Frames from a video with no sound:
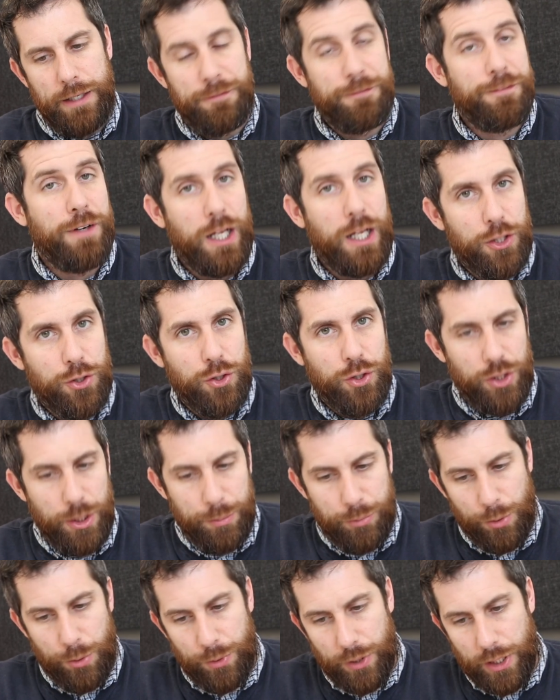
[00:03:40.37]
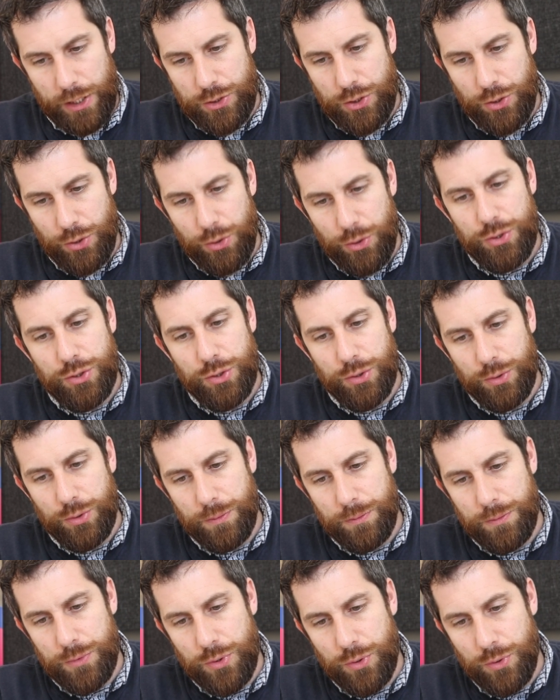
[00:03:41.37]
value in the property to do
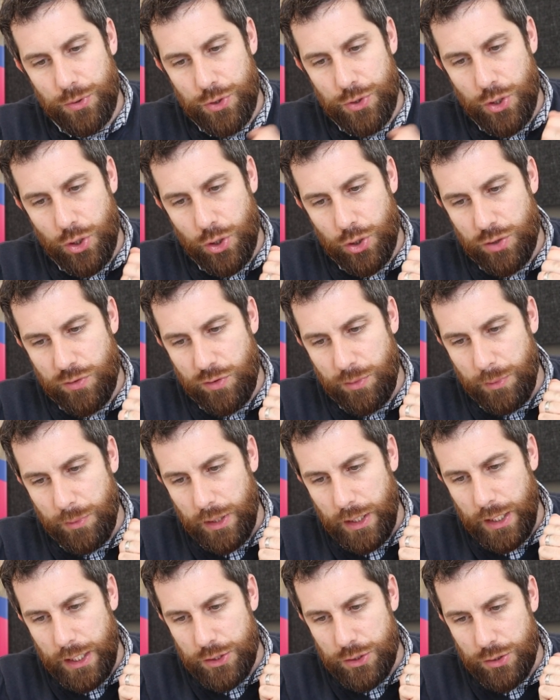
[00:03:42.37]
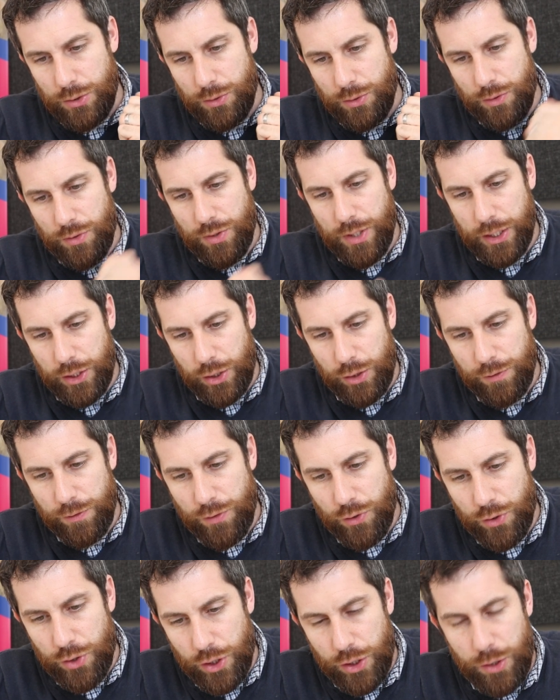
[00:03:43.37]
so. So George from Glasgow, thank you
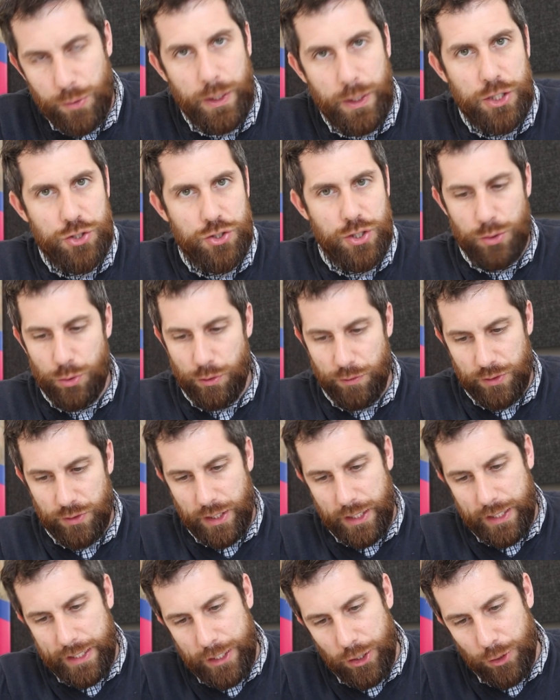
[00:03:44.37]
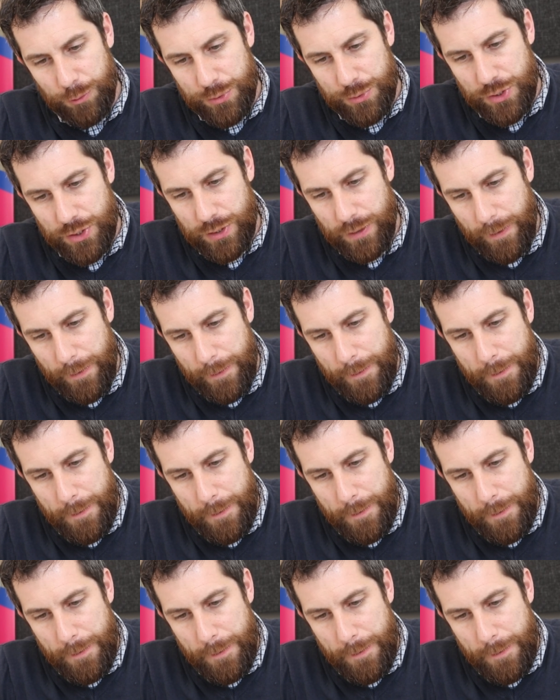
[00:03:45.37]
for your question. Hopefully that helps.